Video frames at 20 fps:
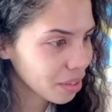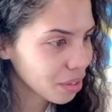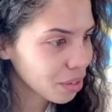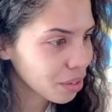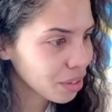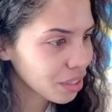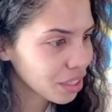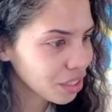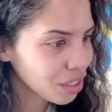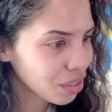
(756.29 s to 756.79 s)

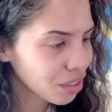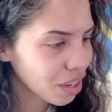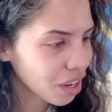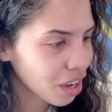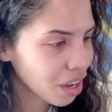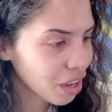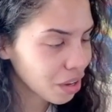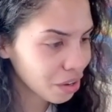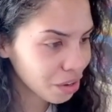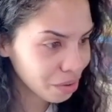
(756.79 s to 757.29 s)
Who did you
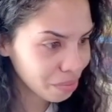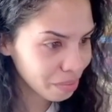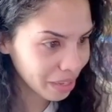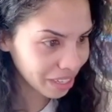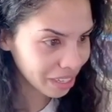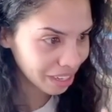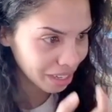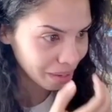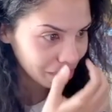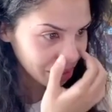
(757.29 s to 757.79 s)
call? Oh my
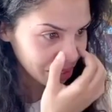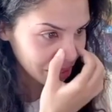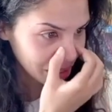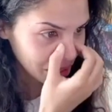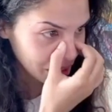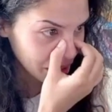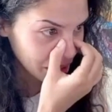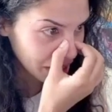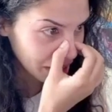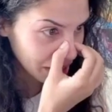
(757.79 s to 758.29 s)
God, I'm gonna
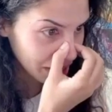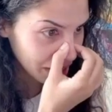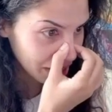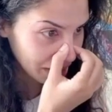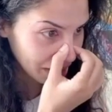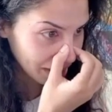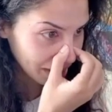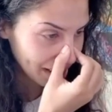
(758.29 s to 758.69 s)
cry.